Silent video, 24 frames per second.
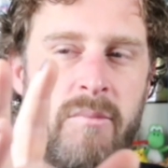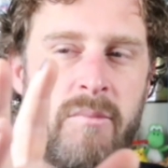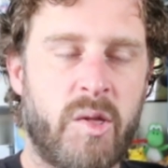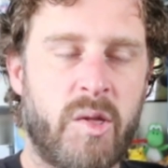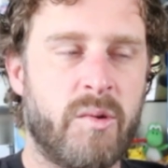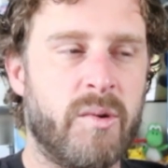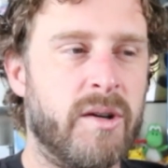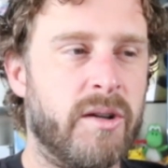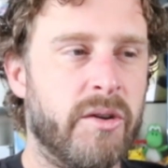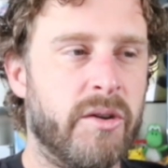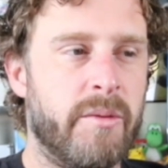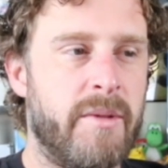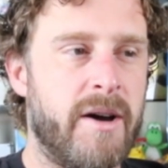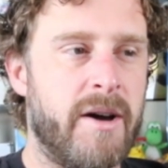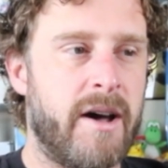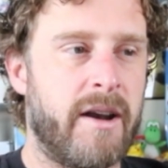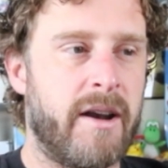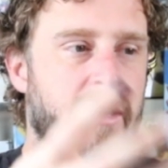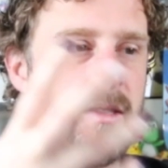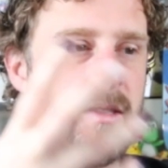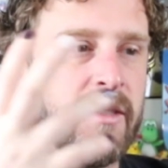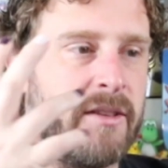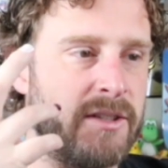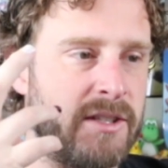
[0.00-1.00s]
thrilled about
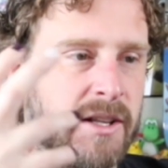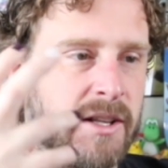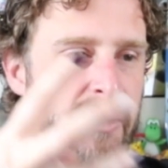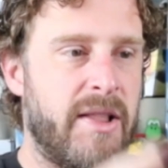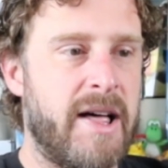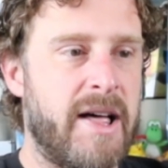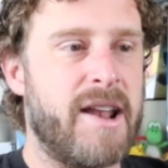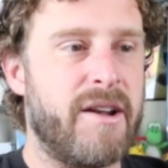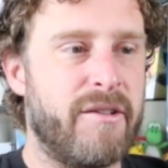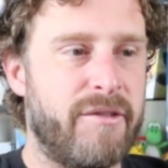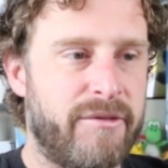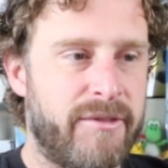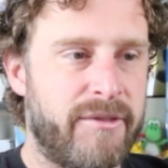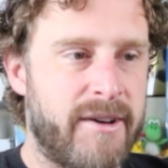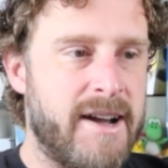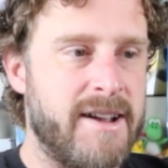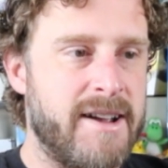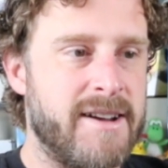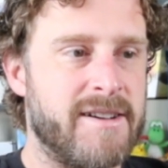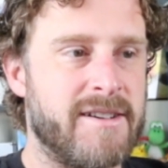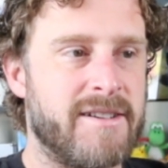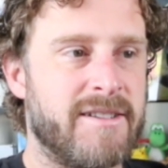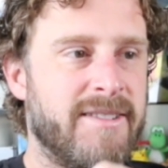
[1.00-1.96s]
it. There's a lot of fire.